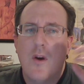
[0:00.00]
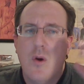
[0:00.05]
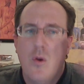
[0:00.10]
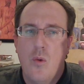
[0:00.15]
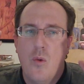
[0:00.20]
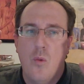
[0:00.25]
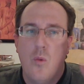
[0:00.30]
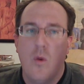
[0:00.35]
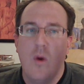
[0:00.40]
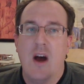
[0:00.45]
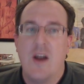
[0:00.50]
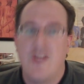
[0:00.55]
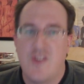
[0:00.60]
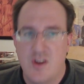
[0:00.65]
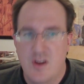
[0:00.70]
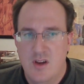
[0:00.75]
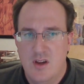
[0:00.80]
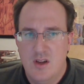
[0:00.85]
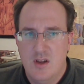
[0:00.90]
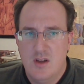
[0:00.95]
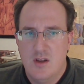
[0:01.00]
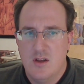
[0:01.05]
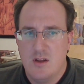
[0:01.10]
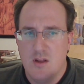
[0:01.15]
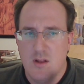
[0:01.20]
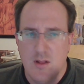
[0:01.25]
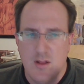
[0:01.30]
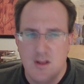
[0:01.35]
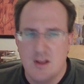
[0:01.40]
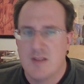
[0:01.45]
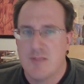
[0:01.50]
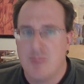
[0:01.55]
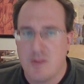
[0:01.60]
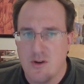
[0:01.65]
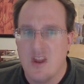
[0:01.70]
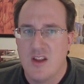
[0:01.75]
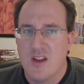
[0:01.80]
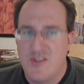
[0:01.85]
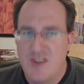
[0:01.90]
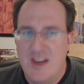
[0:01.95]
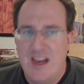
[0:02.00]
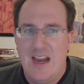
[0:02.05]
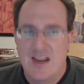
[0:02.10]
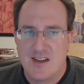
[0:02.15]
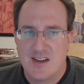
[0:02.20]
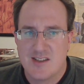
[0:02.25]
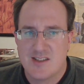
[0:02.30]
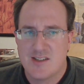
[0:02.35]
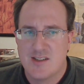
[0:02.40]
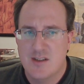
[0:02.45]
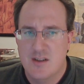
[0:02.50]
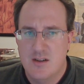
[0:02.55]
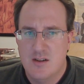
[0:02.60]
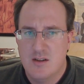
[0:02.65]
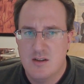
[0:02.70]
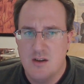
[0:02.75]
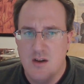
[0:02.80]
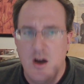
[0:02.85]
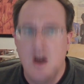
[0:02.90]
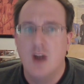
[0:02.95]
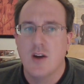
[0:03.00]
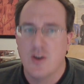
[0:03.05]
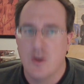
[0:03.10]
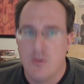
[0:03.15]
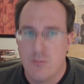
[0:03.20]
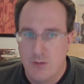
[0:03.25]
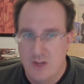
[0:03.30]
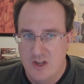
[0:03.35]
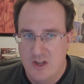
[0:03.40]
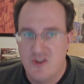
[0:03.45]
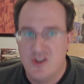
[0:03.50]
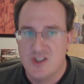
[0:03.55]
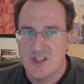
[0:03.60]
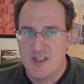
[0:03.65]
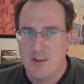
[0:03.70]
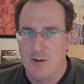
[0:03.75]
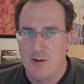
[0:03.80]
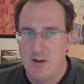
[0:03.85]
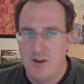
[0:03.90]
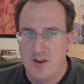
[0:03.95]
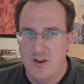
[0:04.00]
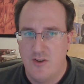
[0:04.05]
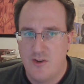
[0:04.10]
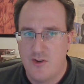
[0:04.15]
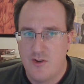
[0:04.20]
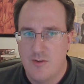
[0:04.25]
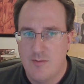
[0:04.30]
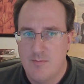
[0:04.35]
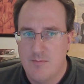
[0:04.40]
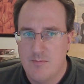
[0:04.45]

What liberal attacks on your religious heritage?